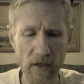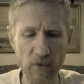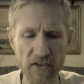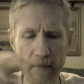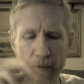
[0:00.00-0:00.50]

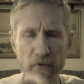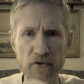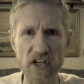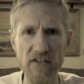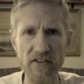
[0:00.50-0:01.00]
was that
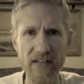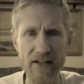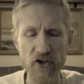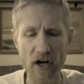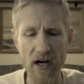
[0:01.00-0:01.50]
both Jesus
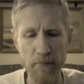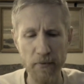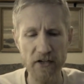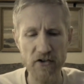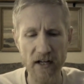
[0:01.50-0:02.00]
and John
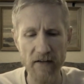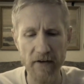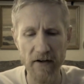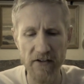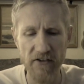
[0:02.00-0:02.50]
preached a
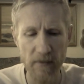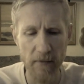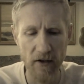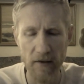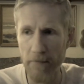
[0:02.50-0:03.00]
very
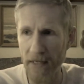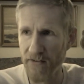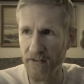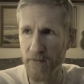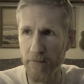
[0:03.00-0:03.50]
similar
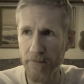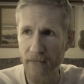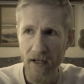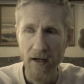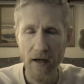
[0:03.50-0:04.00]
message.
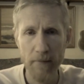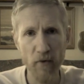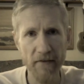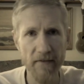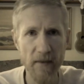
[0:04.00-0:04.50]

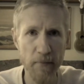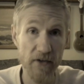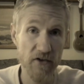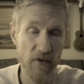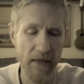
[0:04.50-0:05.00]
Both of them
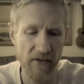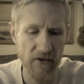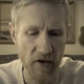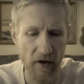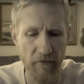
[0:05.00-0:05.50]
preached a
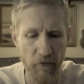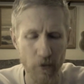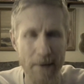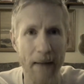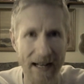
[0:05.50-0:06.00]
message of
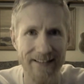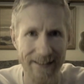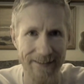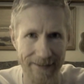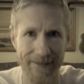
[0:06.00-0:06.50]

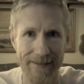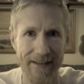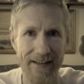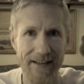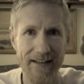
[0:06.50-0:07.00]
repentance.
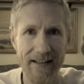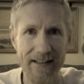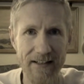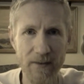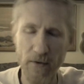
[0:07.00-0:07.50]

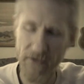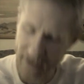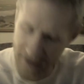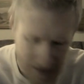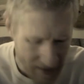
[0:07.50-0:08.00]
And it was
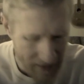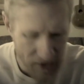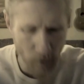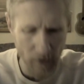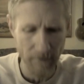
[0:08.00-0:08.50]

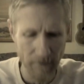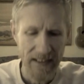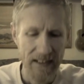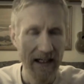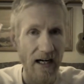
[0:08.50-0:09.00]
continual.
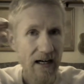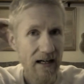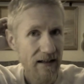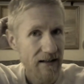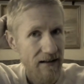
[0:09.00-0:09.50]

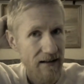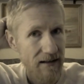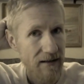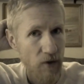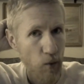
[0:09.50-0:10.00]

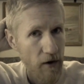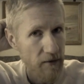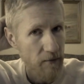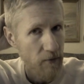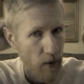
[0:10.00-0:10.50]
The
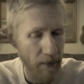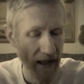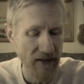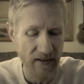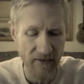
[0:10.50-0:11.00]
word
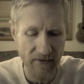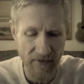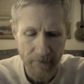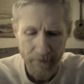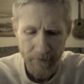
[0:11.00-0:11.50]

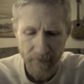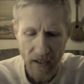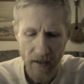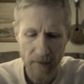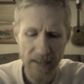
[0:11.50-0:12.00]
repentance
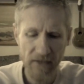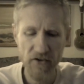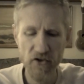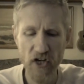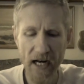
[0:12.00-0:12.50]

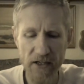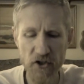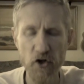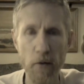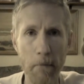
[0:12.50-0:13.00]
means to
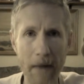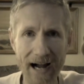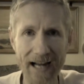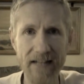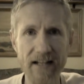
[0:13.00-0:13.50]
change your
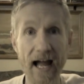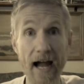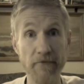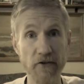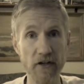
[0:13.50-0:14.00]
mind
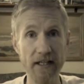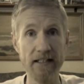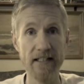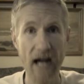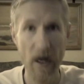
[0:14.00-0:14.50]
after
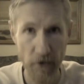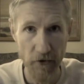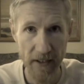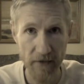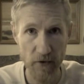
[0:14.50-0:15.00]

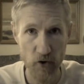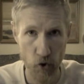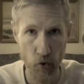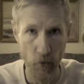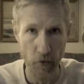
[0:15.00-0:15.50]
encountering the
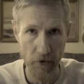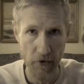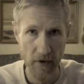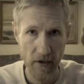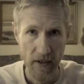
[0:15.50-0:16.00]
truth.